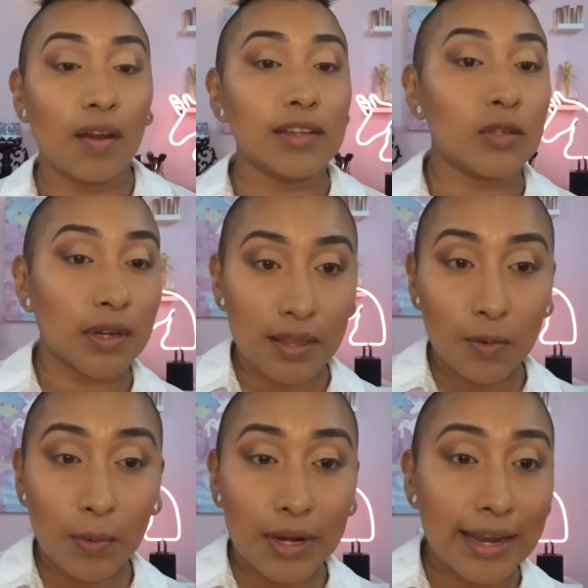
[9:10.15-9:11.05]
Alright, so now that
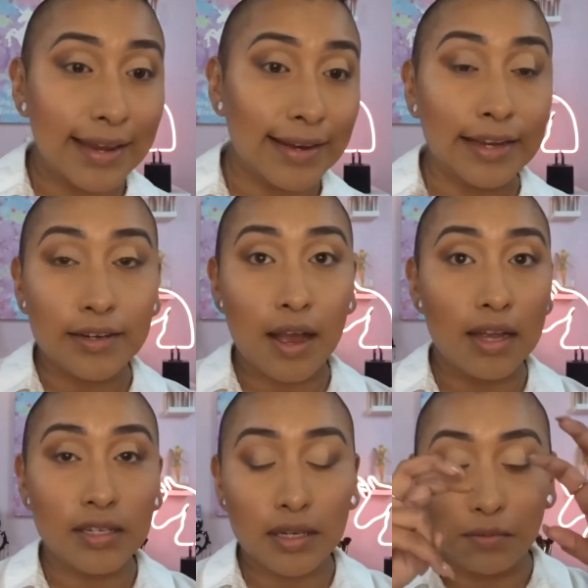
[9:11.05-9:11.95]
I went ahead and
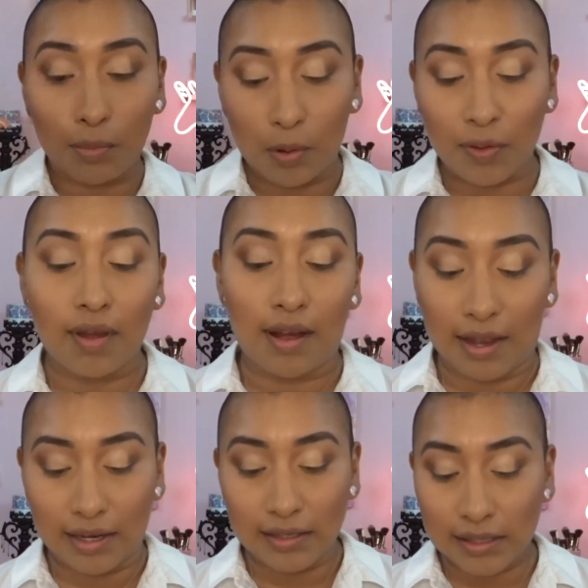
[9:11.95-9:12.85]
cut both
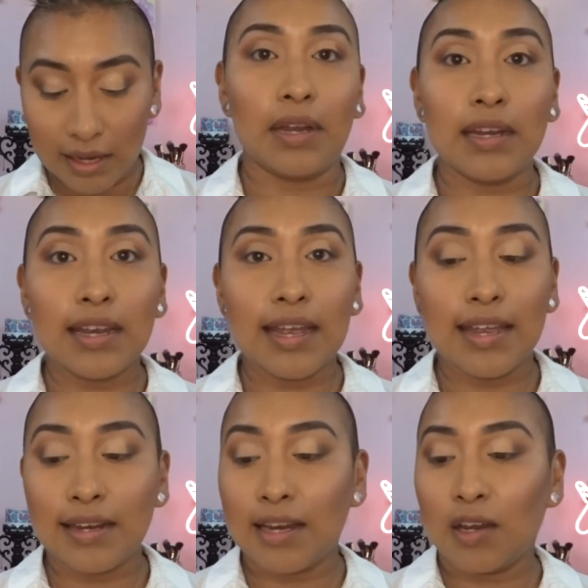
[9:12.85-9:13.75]
eyes, I'm going to go
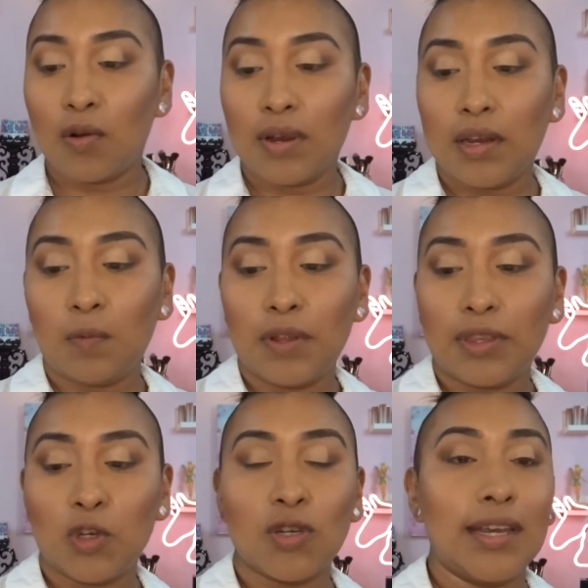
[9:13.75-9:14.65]
ahead and go in with
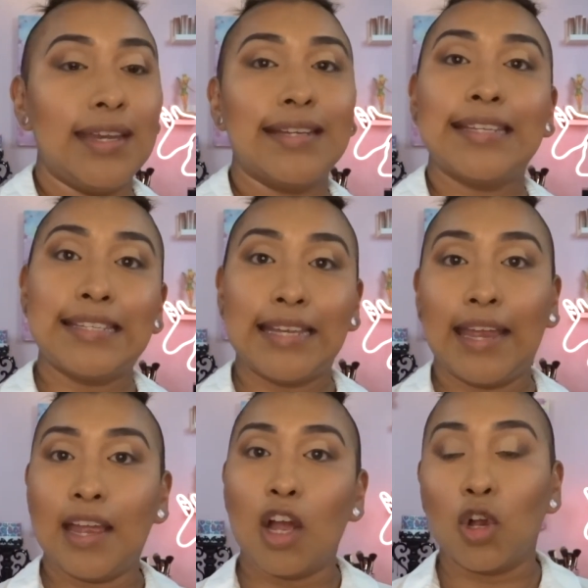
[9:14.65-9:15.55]
the shade
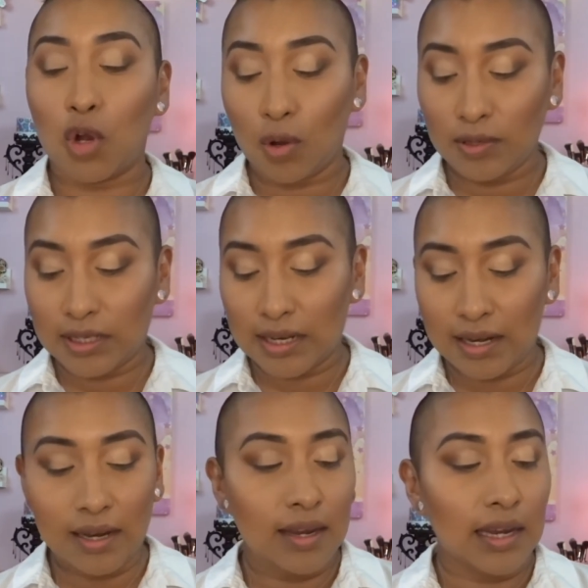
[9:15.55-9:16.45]
Stay Golden,
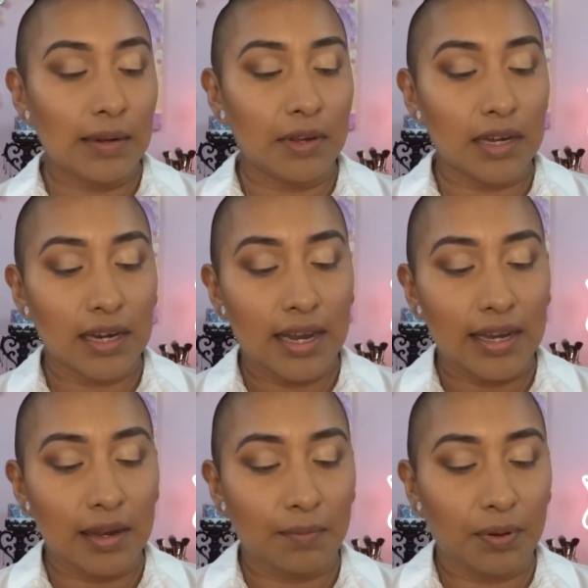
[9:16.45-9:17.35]
and I'm going to go
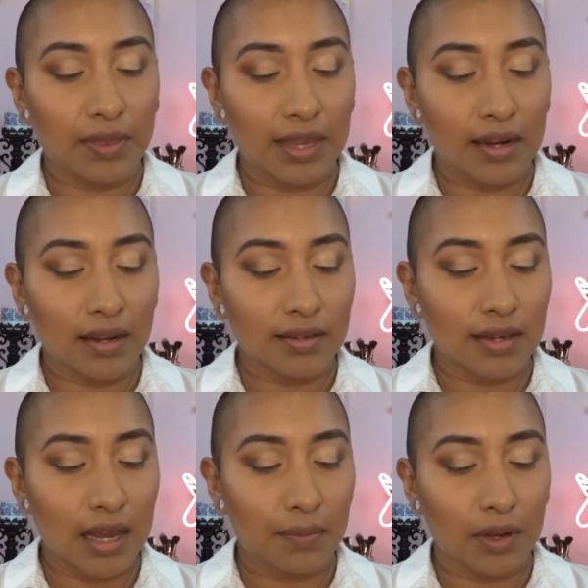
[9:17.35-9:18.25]
ahead and put that on
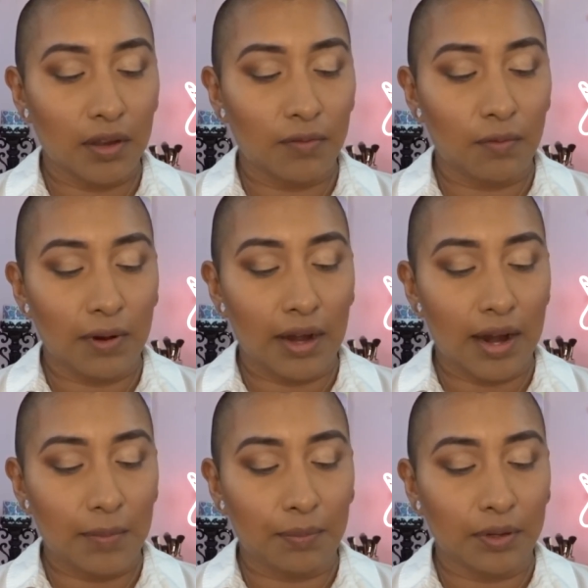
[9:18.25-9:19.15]
top of where
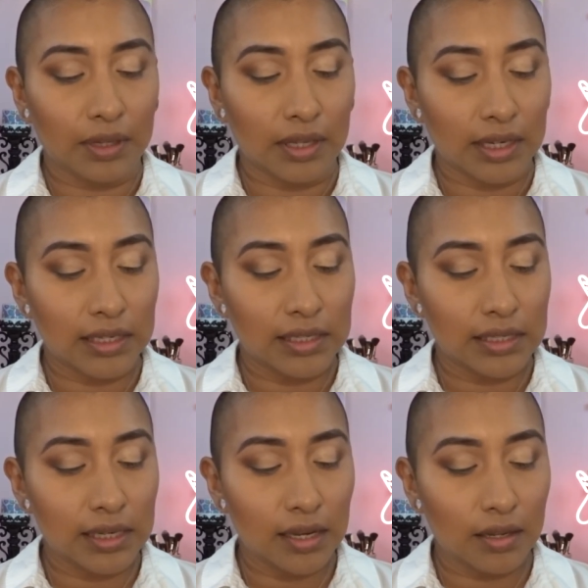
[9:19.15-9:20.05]
I put the
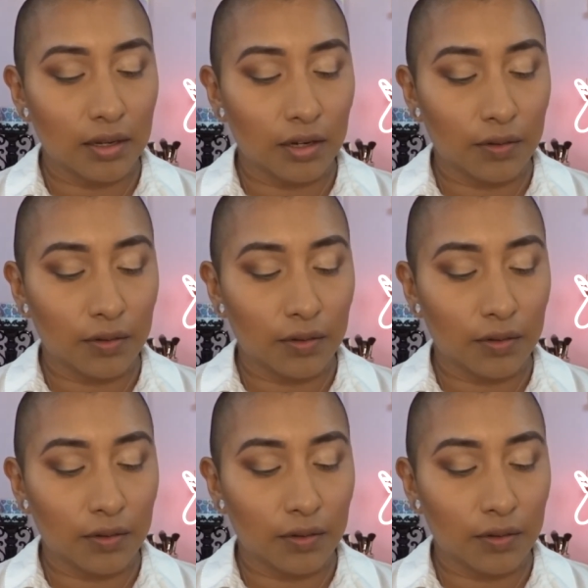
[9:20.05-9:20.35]
concealer.